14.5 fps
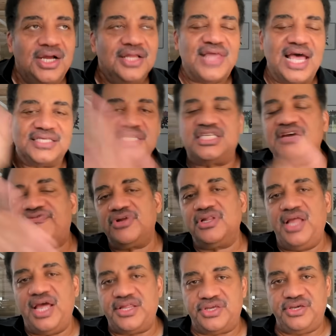That's a different
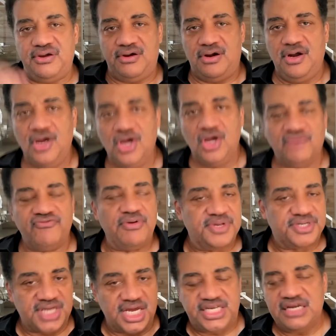length year from the
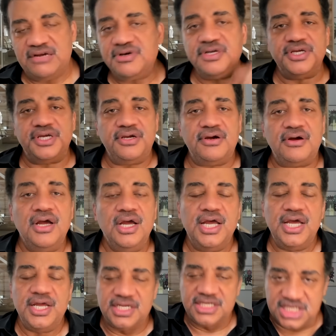sidereal year,
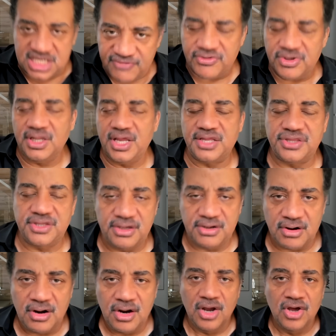a different length
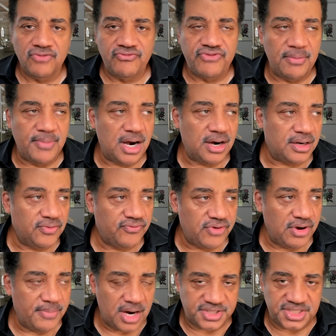year from our
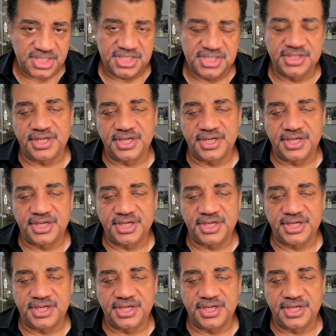from our seasonal